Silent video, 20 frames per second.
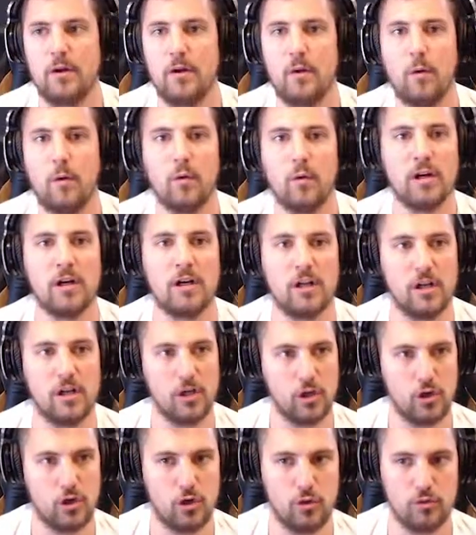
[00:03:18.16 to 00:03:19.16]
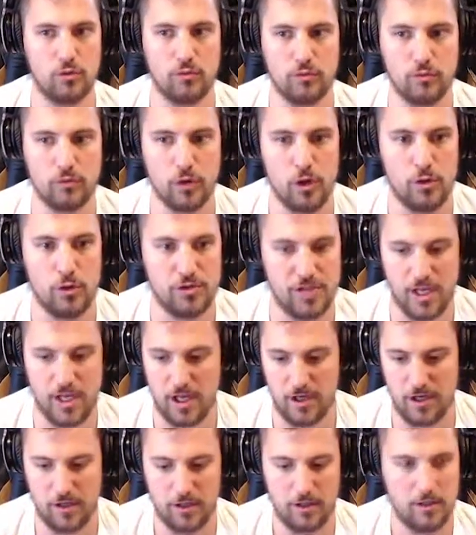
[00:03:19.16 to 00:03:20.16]
we're cruising.
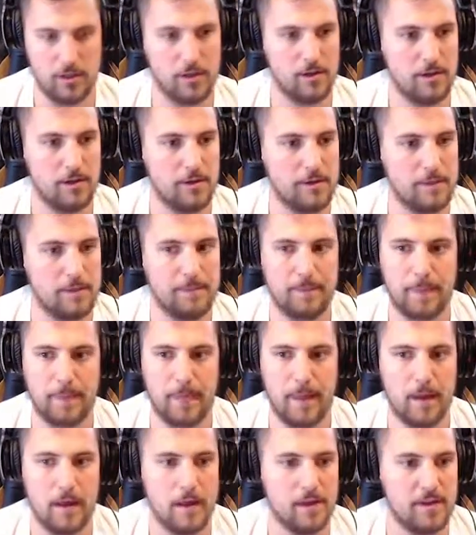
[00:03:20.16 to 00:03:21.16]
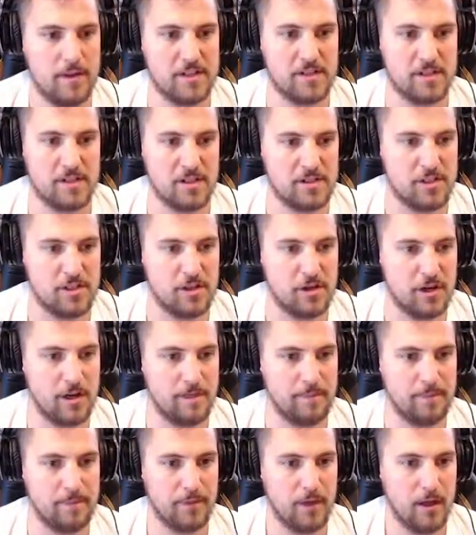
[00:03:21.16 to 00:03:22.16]
This is a secret.
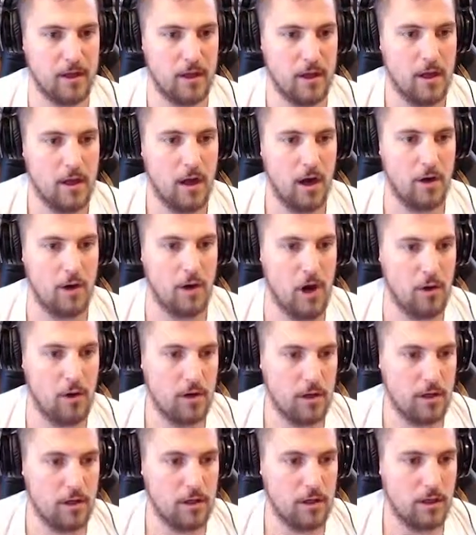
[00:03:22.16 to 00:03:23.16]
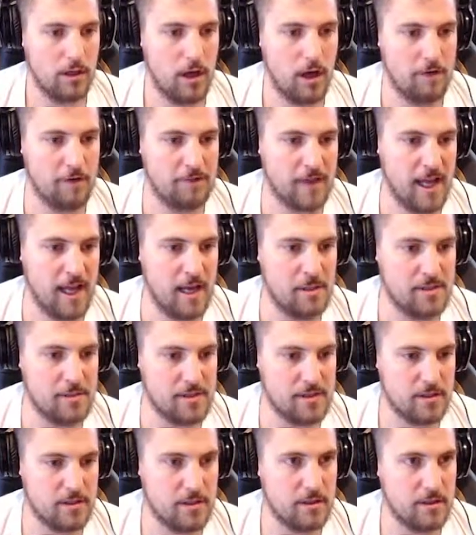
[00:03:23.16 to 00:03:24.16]
Oh no! Oh,
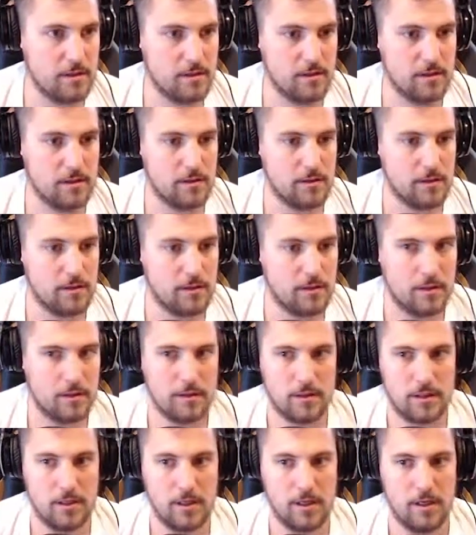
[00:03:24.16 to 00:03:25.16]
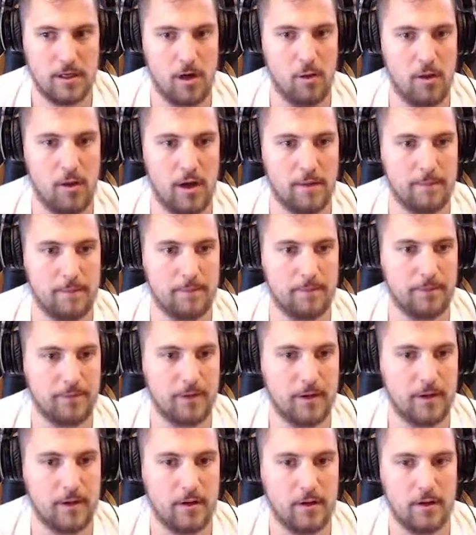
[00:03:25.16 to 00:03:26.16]
flames! You know what?
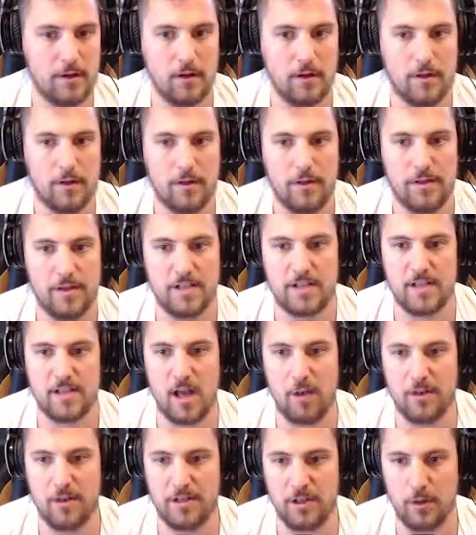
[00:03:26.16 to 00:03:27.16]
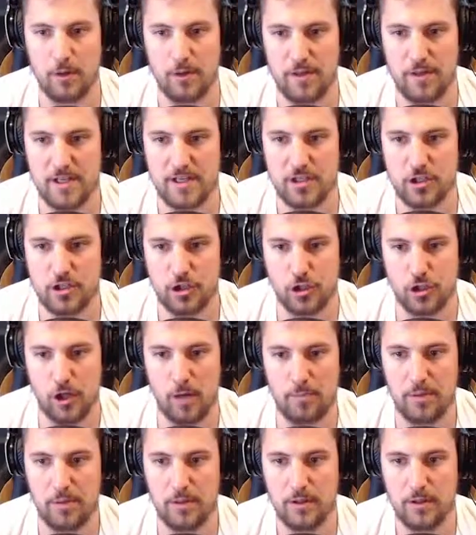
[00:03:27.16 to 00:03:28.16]
This is how we deal with this
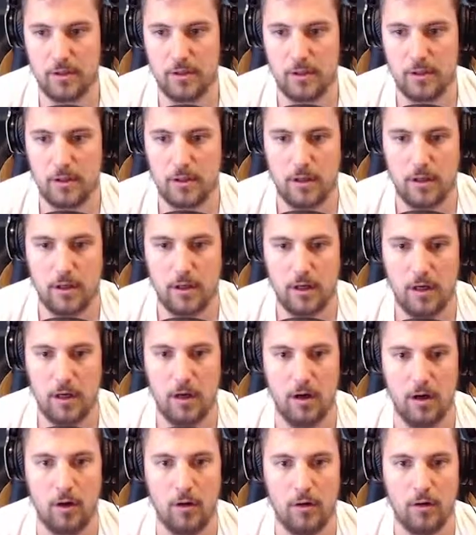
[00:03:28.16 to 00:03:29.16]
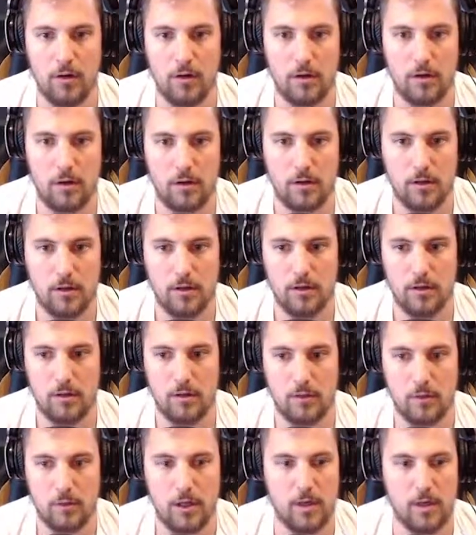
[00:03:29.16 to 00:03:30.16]
chump. Uh-oh.
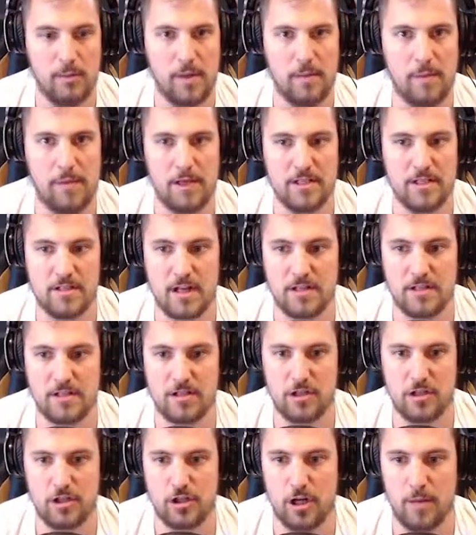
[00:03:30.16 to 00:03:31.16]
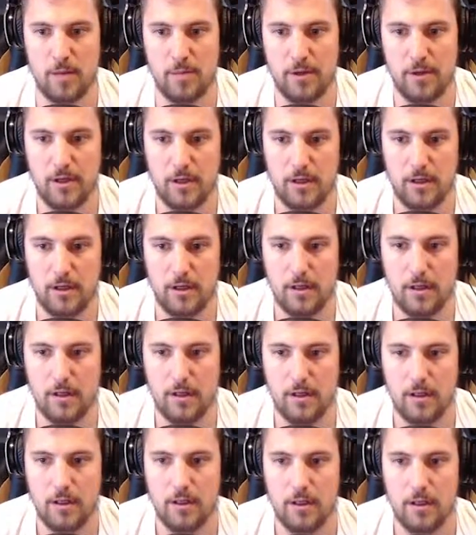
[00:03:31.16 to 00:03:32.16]
Well, maybe he's not such a chump.
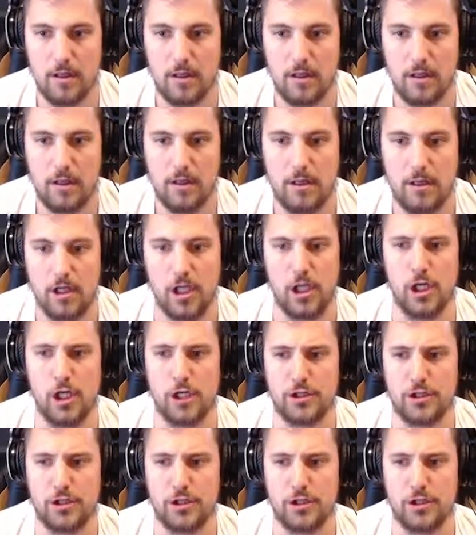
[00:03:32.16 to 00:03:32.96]
Eat